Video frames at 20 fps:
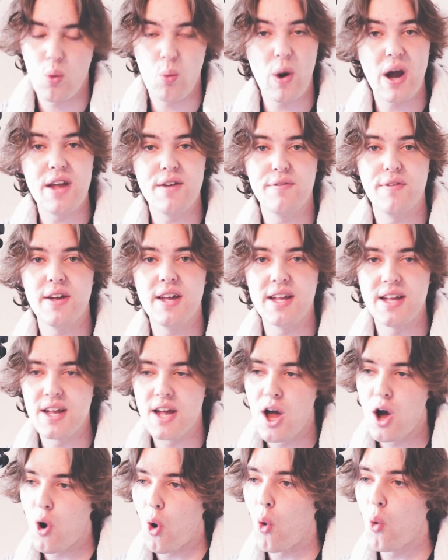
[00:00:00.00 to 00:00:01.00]
WayV,
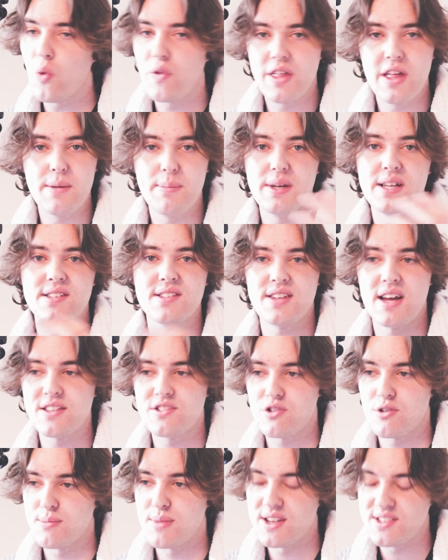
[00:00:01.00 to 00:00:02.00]
all their
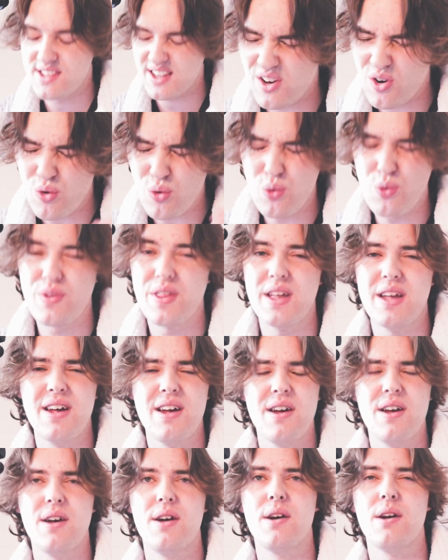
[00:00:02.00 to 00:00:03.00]
B-sides are amazing. All
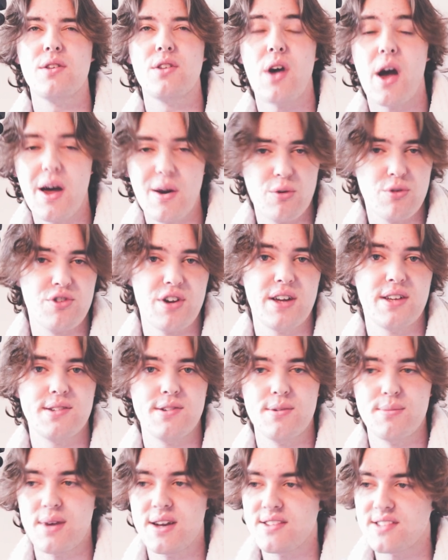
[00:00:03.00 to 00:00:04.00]
their title tracks Soundtracks
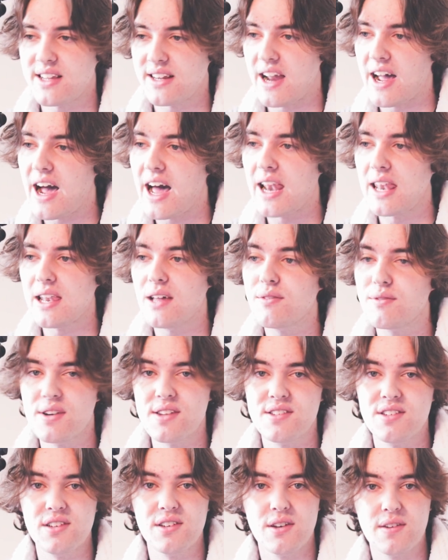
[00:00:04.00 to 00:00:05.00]
are amazing. Like I love
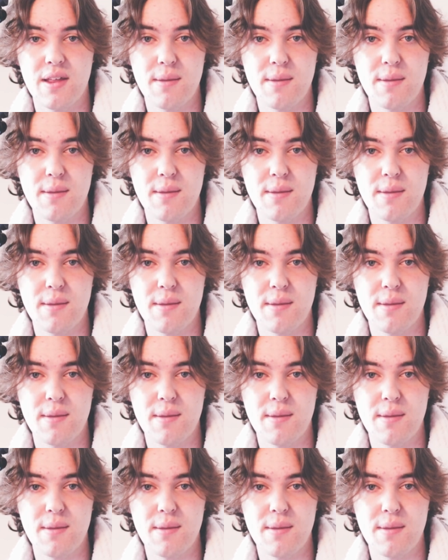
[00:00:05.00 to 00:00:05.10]
listening to